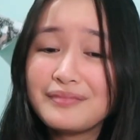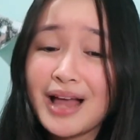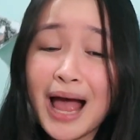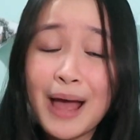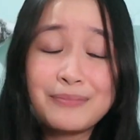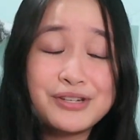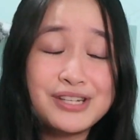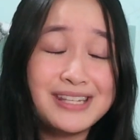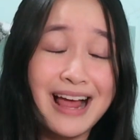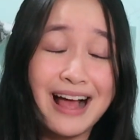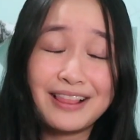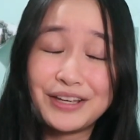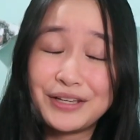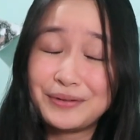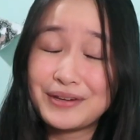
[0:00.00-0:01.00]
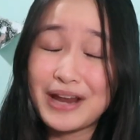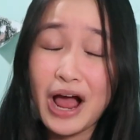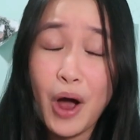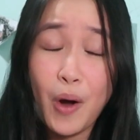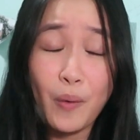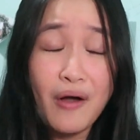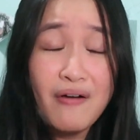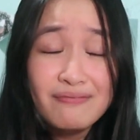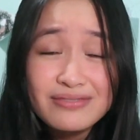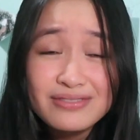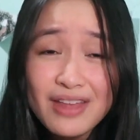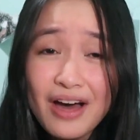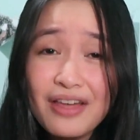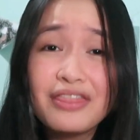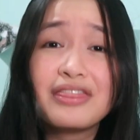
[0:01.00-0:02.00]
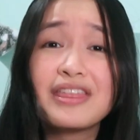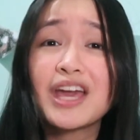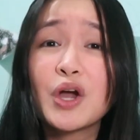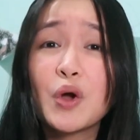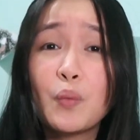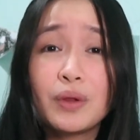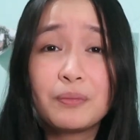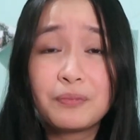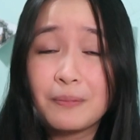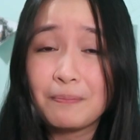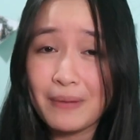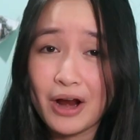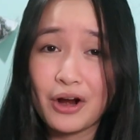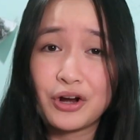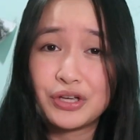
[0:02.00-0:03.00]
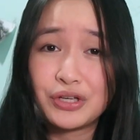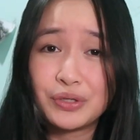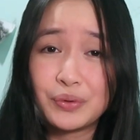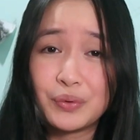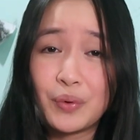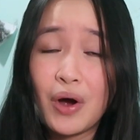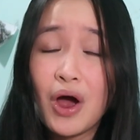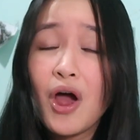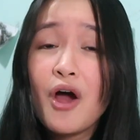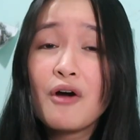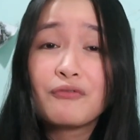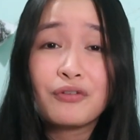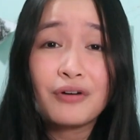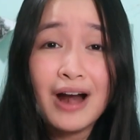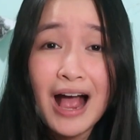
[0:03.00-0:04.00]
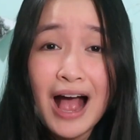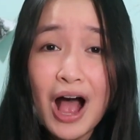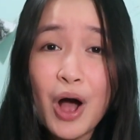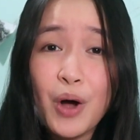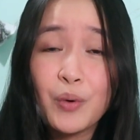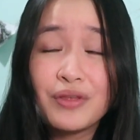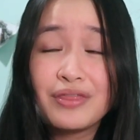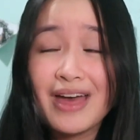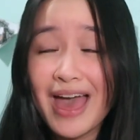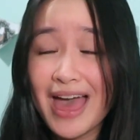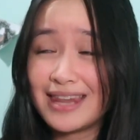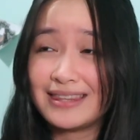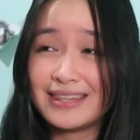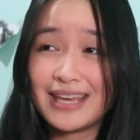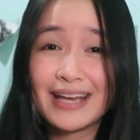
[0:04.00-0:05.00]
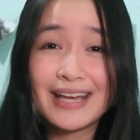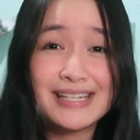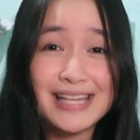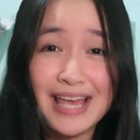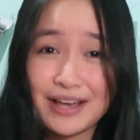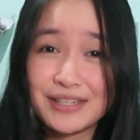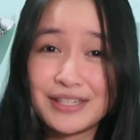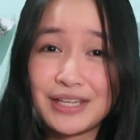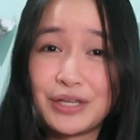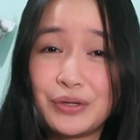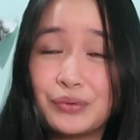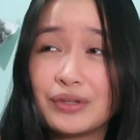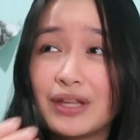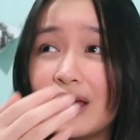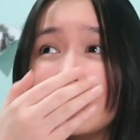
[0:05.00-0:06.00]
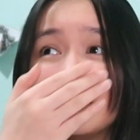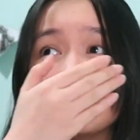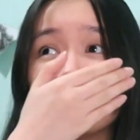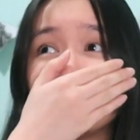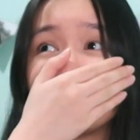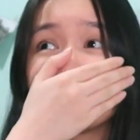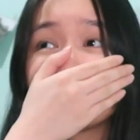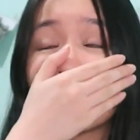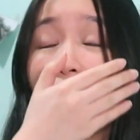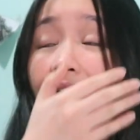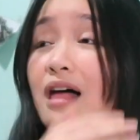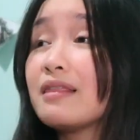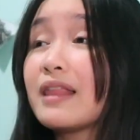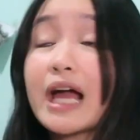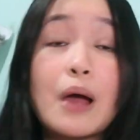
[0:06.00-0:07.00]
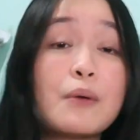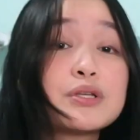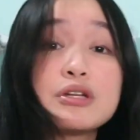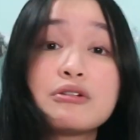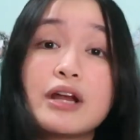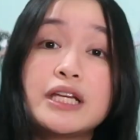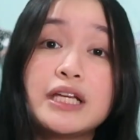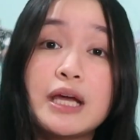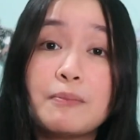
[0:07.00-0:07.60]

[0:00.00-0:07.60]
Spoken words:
I'm just telling you now, nothing will prepare you for how the ending is executed. Like, I was already